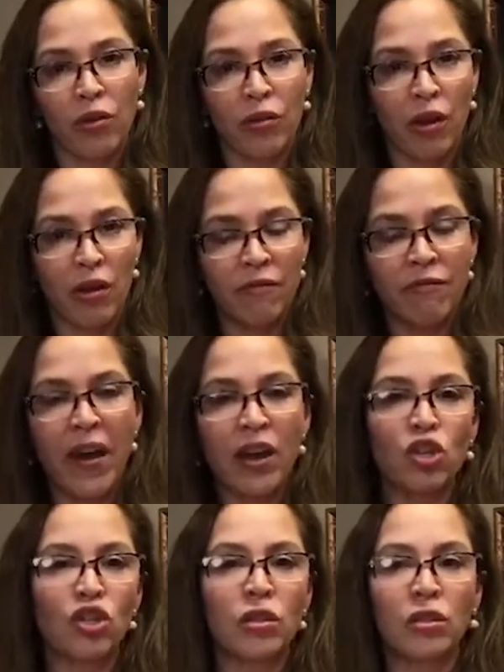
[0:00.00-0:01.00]
they're
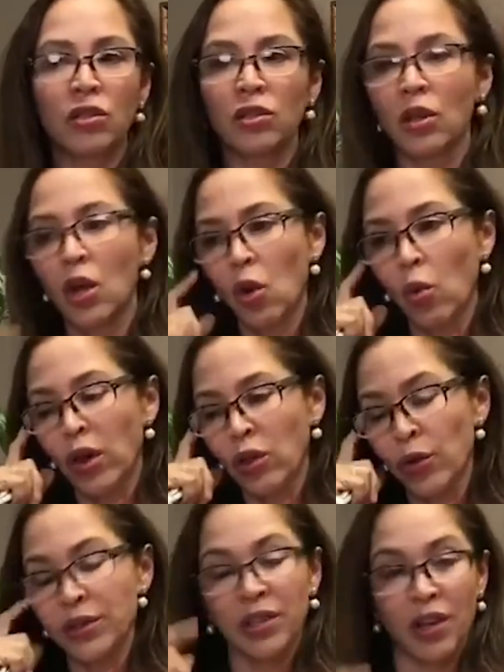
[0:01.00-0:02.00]
infections, whether
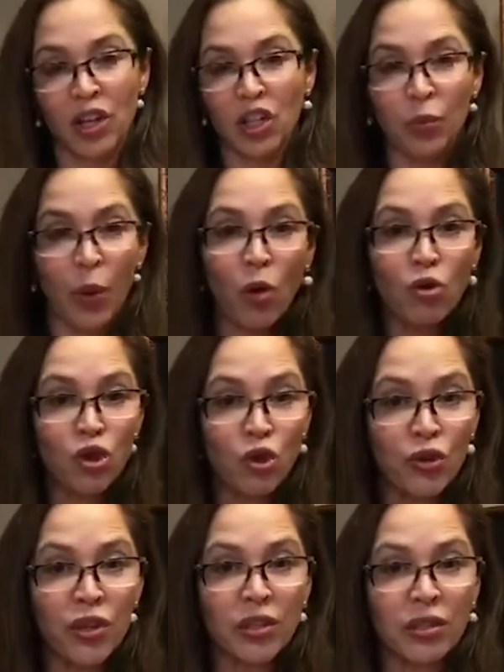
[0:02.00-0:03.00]
it's an exposure
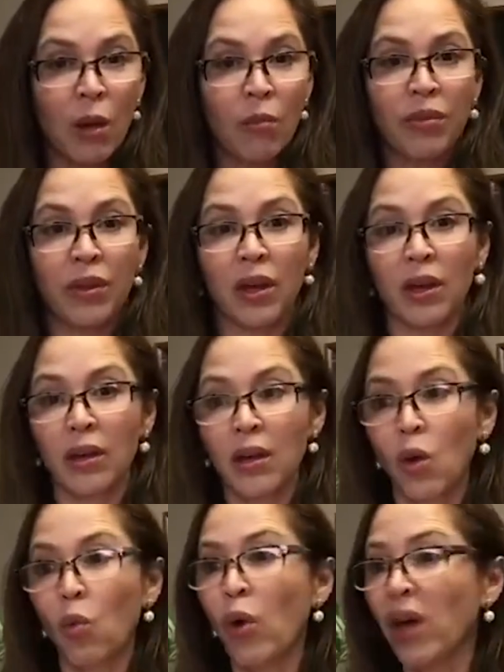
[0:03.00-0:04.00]
to something,
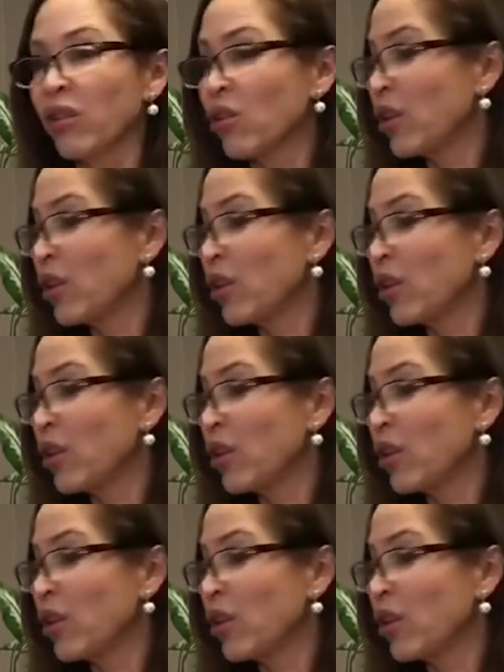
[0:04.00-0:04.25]
whether